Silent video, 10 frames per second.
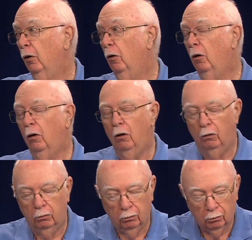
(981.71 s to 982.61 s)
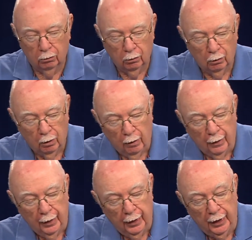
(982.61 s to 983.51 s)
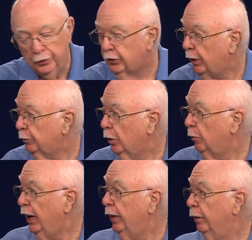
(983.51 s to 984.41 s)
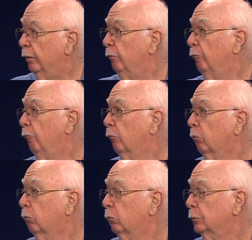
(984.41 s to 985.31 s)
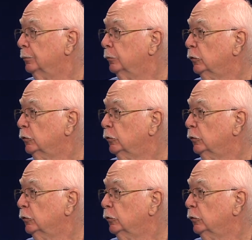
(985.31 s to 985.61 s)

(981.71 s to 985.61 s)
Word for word: Oh, he just kept on buying it. I remember 200. I,